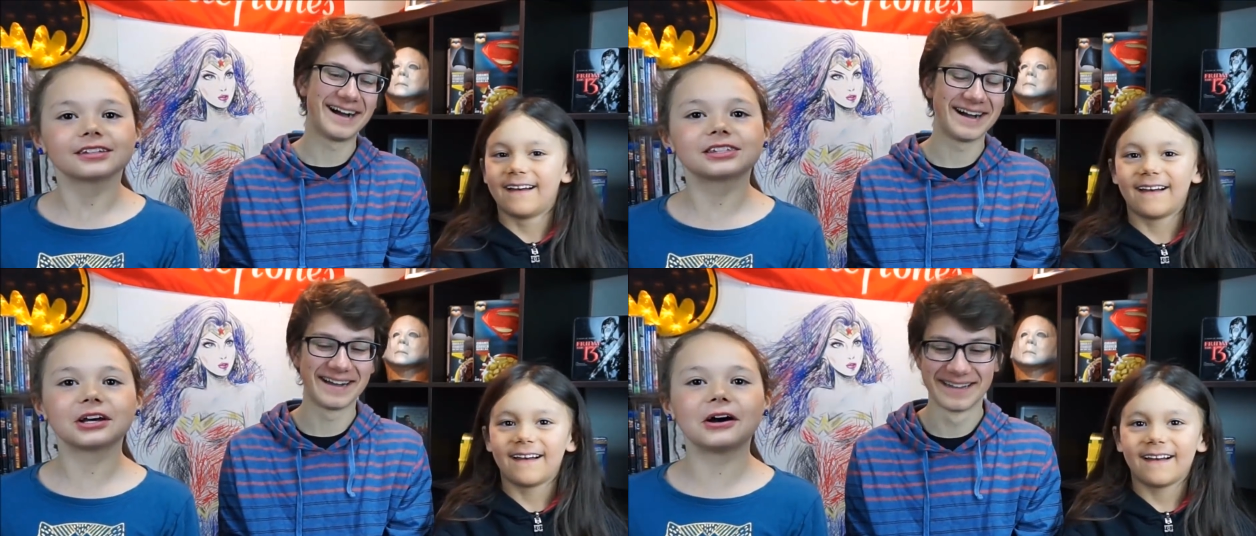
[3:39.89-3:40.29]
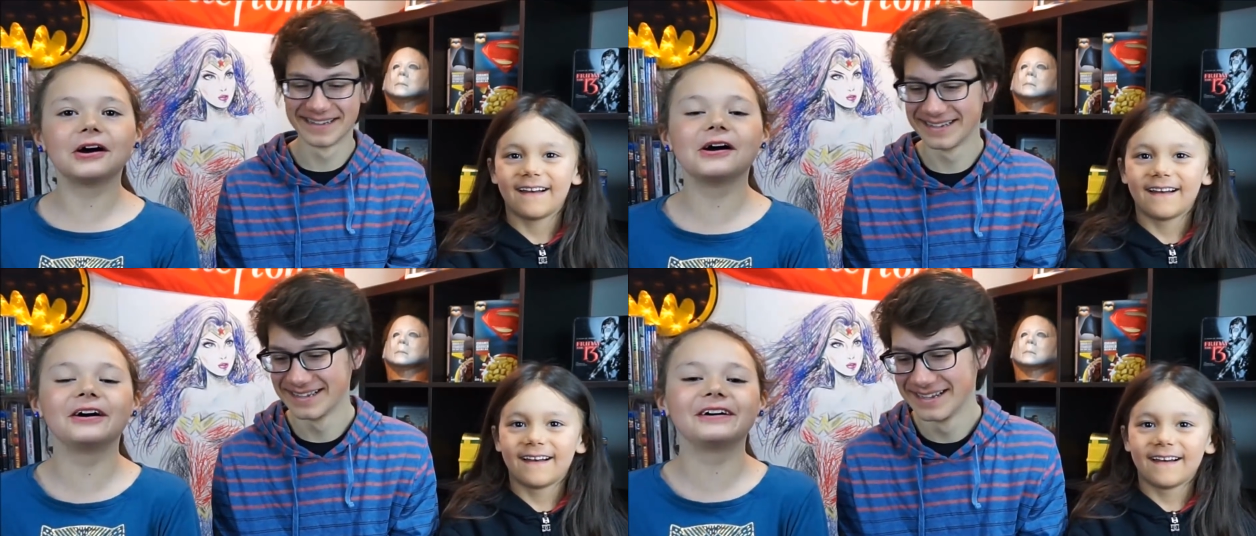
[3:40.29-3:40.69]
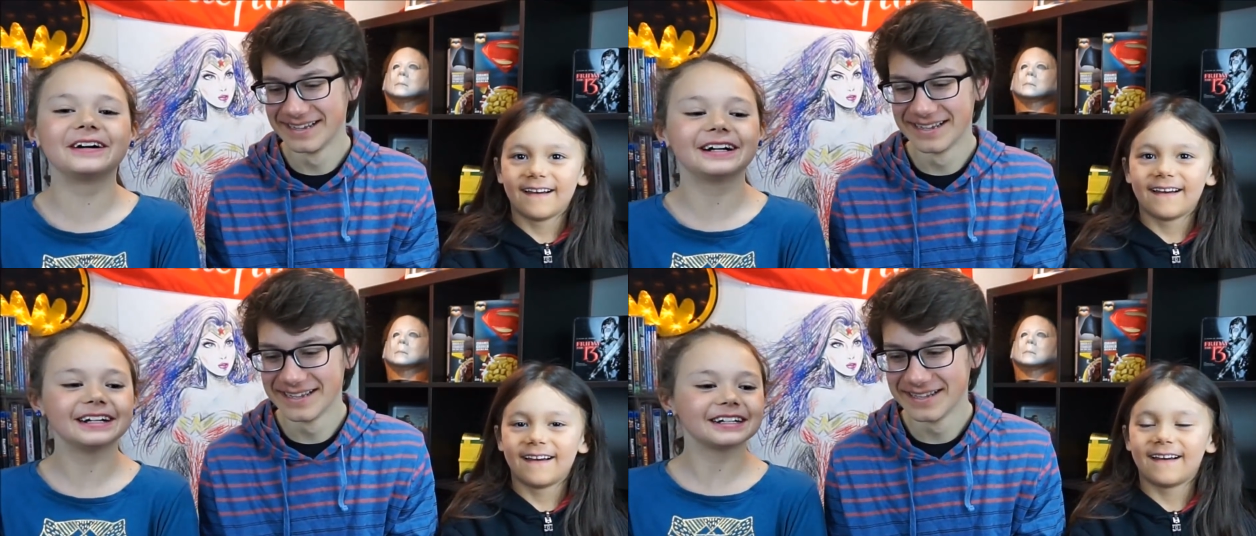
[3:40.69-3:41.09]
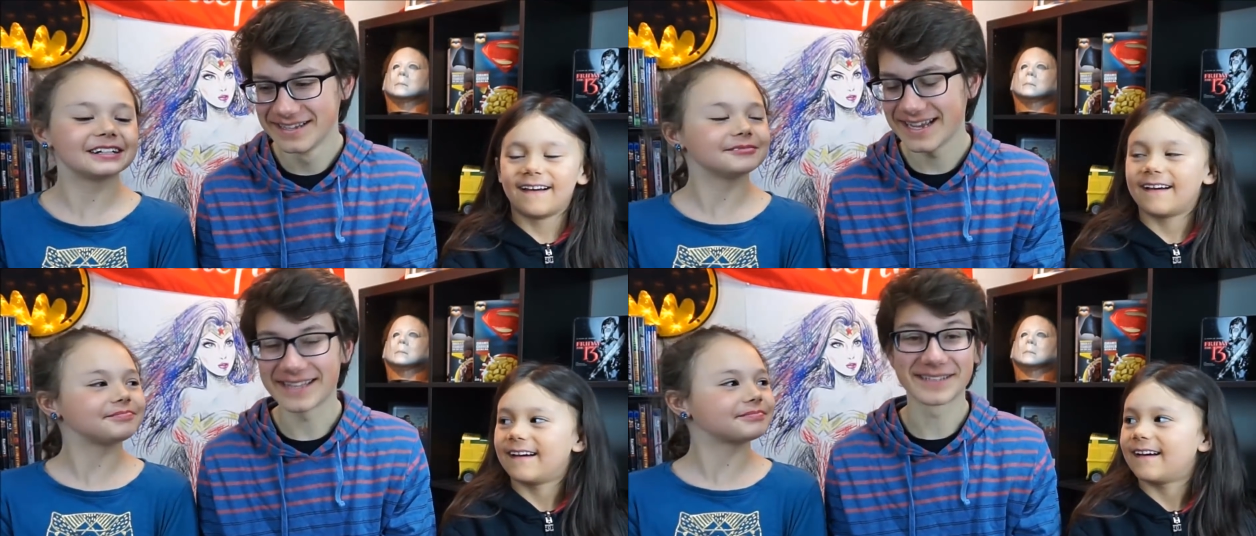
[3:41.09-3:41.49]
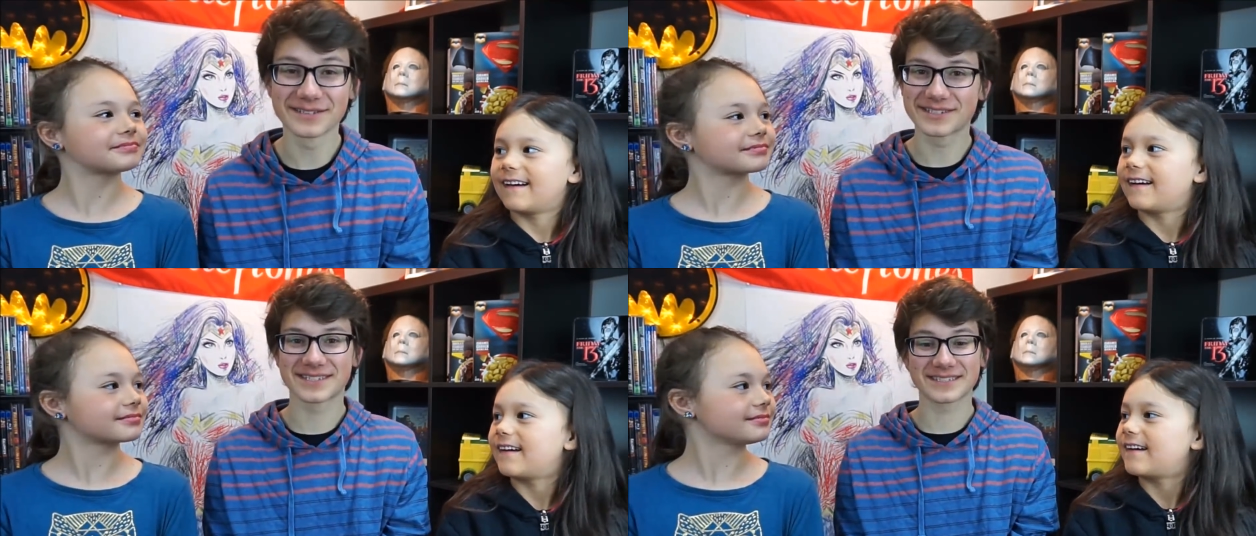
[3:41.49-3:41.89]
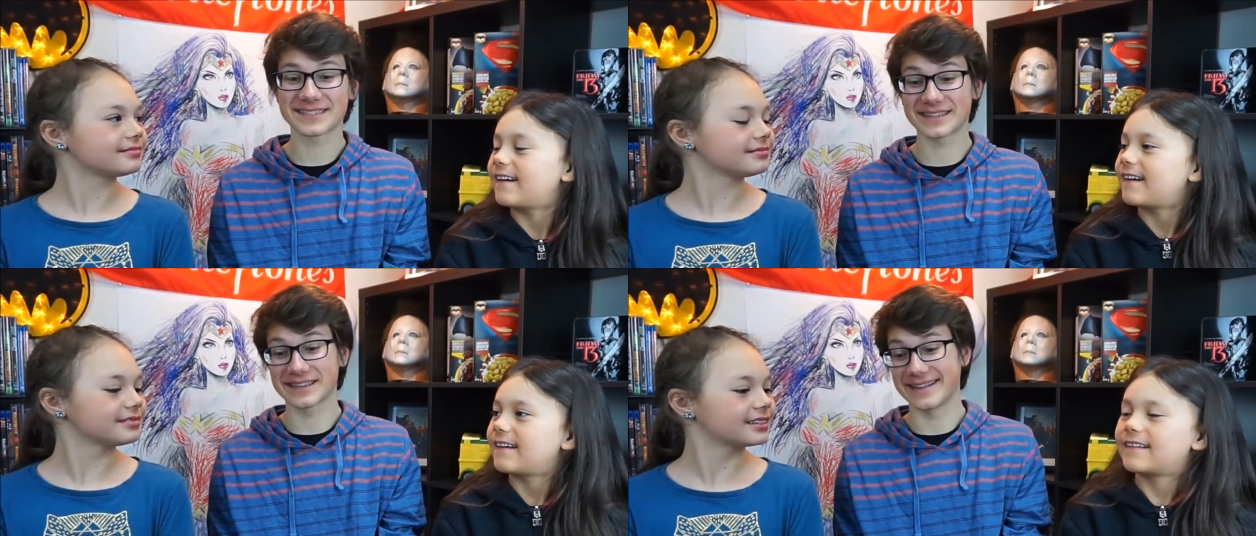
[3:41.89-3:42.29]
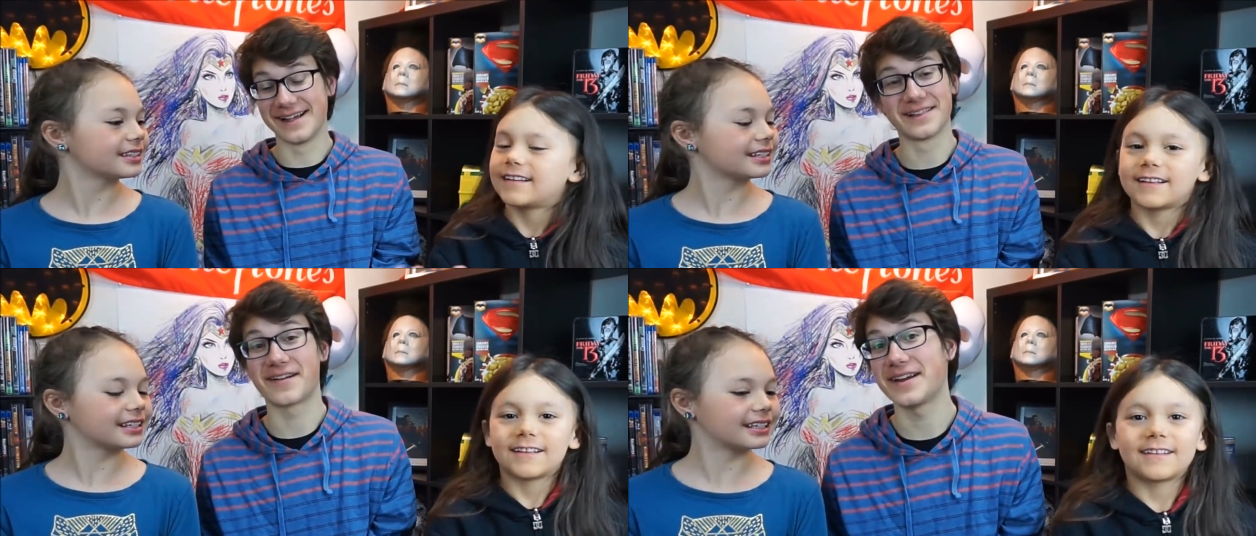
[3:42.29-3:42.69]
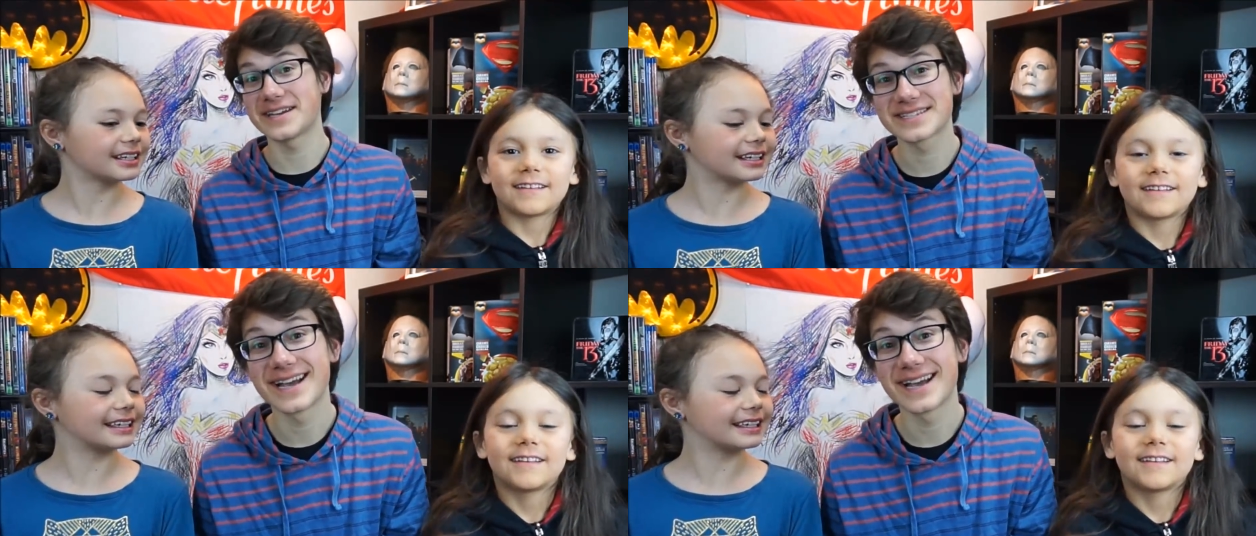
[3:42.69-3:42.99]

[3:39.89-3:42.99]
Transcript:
Speaker 1: uh, so, yeah, that looks hilarious.